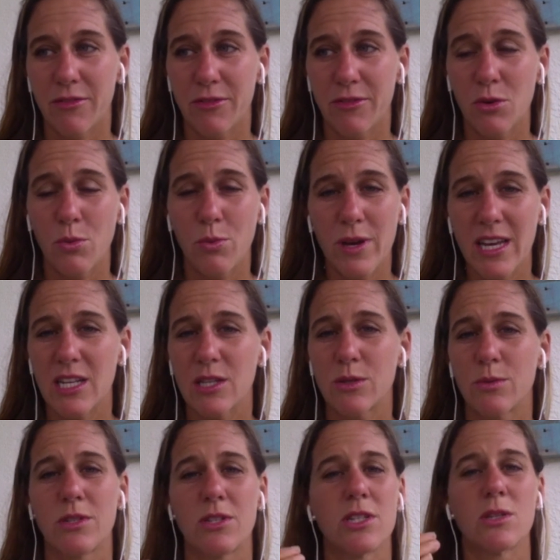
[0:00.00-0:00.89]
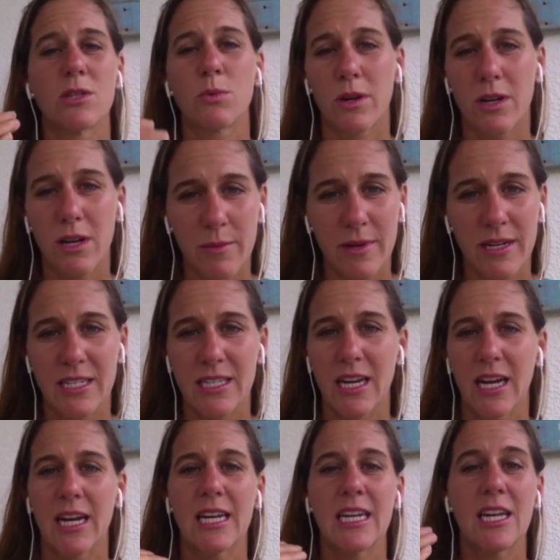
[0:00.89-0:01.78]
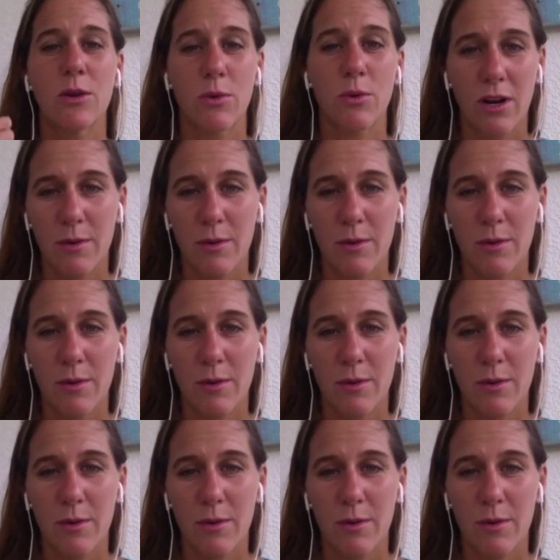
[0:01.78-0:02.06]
a few weeks was just work on my technique.